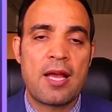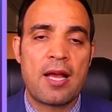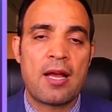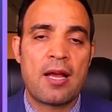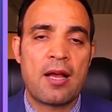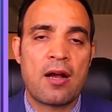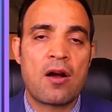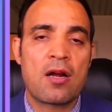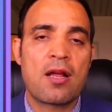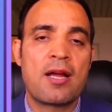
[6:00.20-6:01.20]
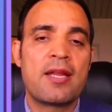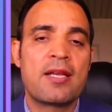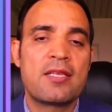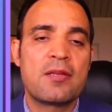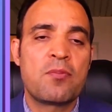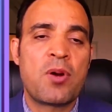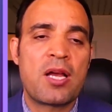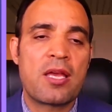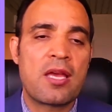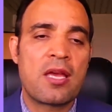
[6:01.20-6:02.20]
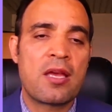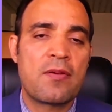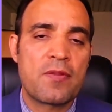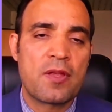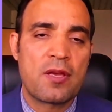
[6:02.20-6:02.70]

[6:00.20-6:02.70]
are connected by a